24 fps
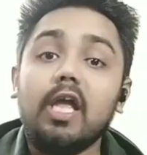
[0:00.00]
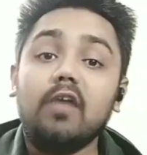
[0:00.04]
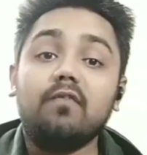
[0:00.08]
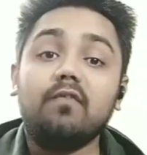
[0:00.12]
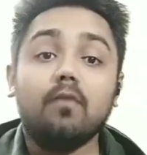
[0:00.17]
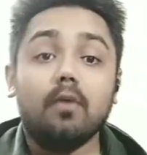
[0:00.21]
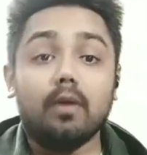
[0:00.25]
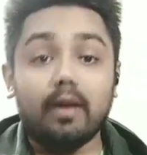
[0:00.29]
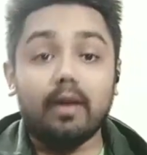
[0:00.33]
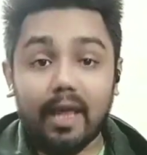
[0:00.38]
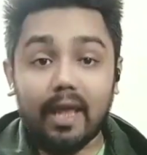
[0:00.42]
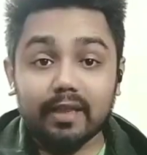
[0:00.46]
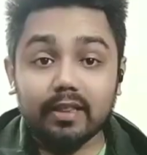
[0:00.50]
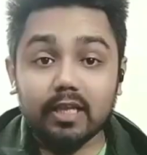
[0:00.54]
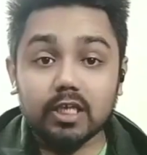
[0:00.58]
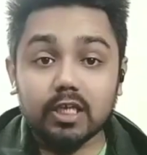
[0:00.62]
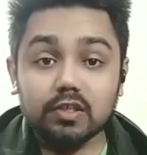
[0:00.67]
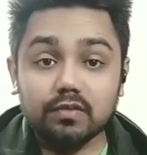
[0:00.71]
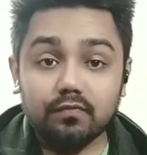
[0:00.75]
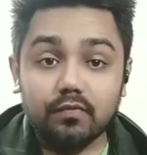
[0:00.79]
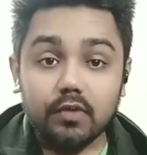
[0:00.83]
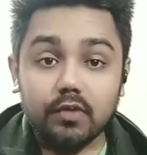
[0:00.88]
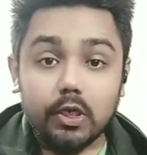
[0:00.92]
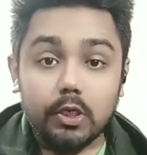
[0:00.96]
If you like
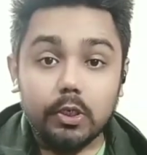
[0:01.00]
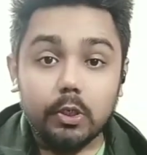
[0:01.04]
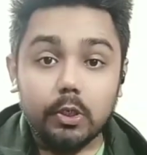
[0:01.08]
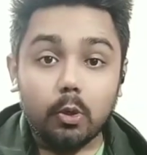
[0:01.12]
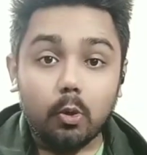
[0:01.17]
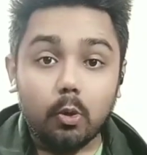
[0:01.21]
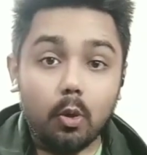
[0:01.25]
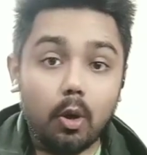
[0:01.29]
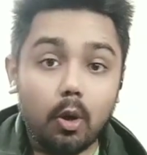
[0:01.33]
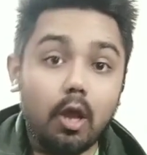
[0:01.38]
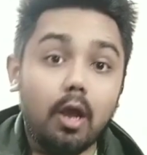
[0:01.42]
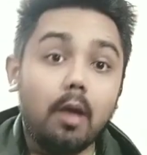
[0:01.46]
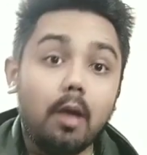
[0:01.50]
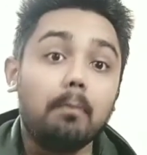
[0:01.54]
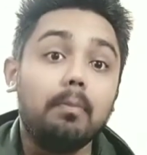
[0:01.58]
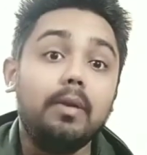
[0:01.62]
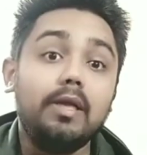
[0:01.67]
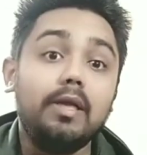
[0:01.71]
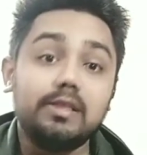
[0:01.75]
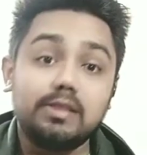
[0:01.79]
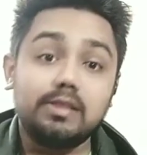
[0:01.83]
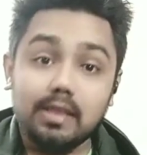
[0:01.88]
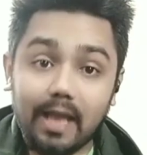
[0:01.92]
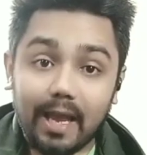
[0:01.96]
this video,
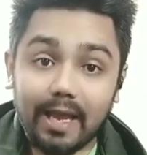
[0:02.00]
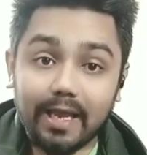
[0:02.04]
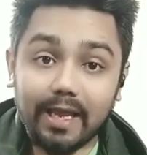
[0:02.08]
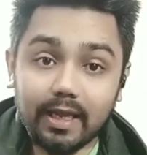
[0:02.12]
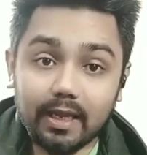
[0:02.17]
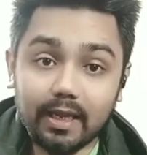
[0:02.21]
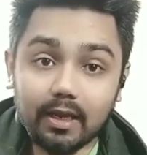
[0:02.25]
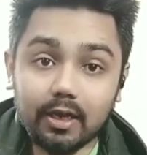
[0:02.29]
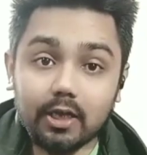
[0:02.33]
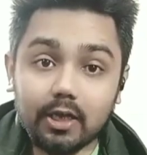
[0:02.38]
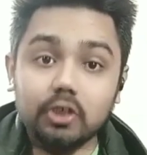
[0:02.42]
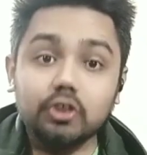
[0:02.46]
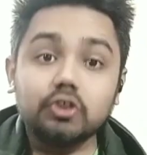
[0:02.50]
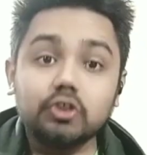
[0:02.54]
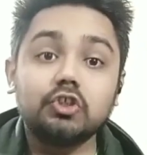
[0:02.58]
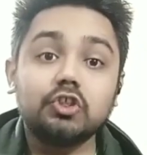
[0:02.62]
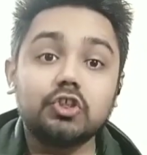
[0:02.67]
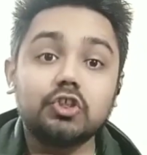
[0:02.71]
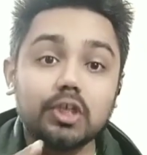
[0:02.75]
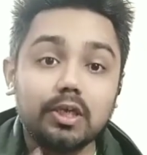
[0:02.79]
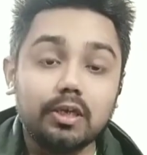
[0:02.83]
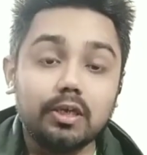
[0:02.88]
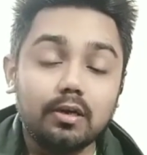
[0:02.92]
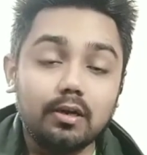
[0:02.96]
please like,
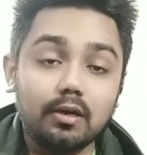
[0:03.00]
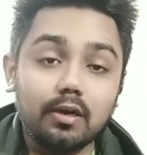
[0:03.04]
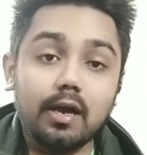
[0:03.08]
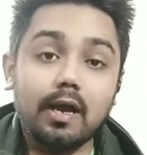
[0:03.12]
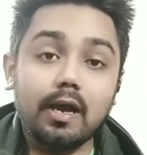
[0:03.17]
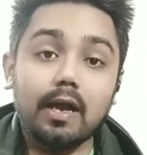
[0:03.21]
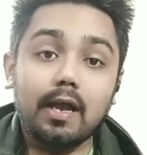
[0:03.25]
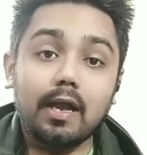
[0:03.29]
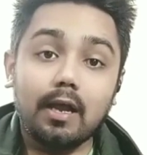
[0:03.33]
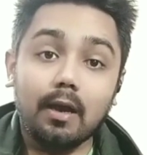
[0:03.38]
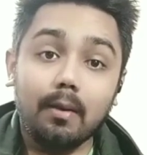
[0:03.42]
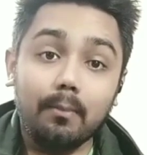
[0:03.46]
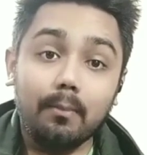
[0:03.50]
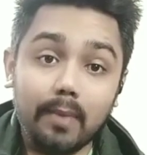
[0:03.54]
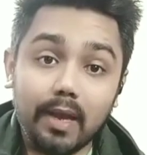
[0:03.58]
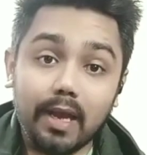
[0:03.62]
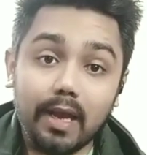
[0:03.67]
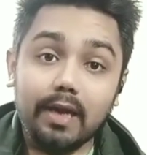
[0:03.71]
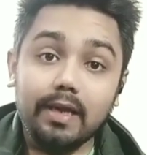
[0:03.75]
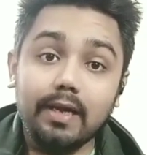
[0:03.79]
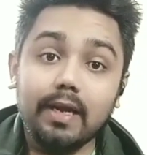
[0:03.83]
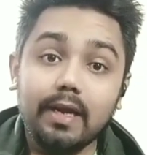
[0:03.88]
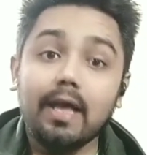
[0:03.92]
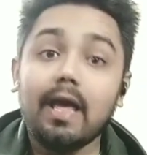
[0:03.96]
share,
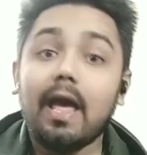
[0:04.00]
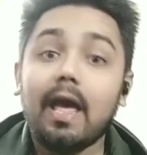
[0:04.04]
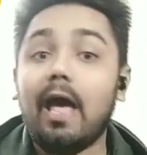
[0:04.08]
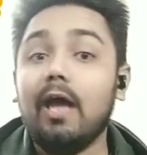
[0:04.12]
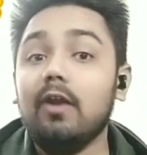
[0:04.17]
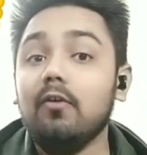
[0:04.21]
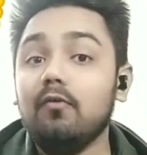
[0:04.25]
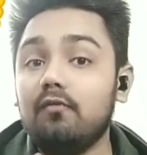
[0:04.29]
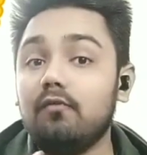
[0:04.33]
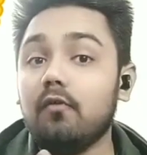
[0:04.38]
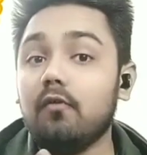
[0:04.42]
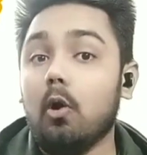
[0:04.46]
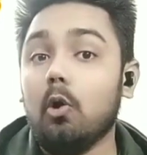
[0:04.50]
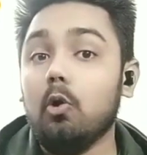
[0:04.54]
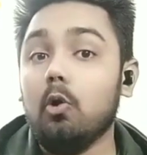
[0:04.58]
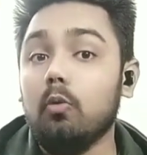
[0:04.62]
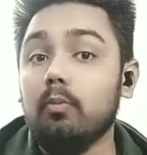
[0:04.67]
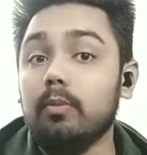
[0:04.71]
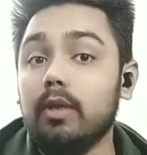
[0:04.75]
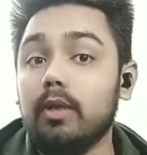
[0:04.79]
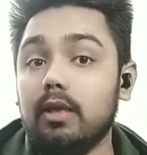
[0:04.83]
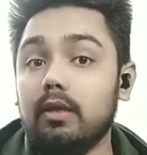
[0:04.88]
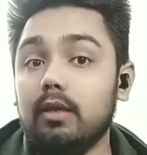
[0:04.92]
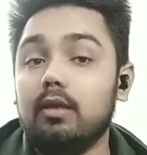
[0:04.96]
comment and follow
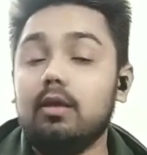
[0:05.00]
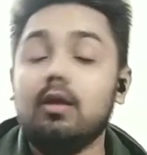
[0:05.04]
me.